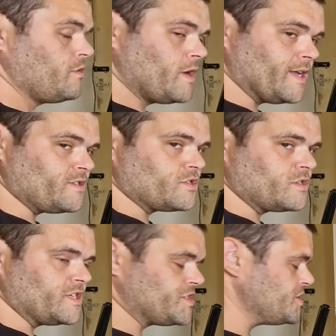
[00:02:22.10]
Right, so
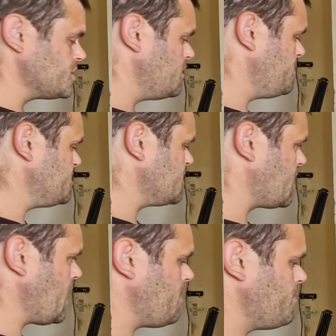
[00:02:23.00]
this is going to be some
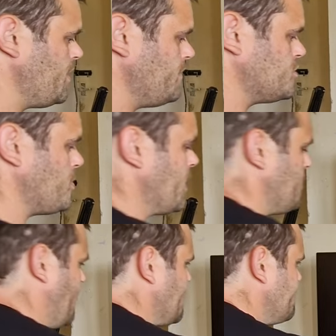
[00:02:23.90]
gameplay of
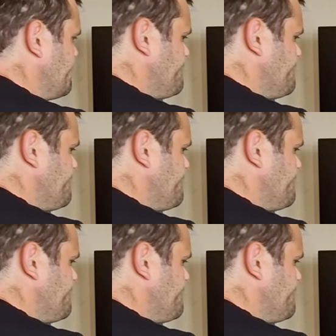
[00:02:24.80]
Spider-Man.